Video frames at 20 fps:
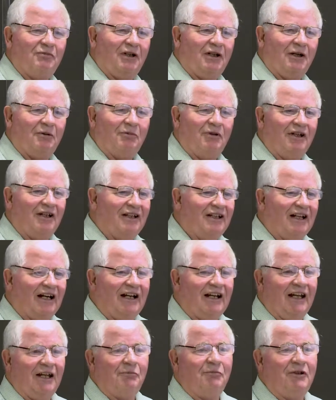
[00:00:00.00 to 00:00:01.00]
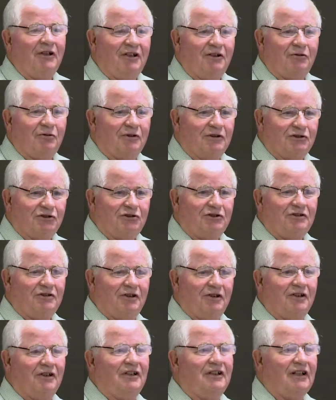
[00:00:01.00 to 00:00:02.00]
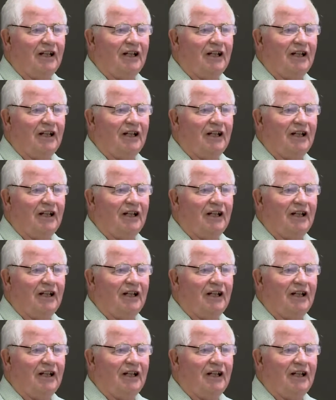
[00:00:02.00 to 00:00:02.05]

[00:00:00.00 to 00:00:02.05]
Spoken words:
Becoming a Dynamic Christian or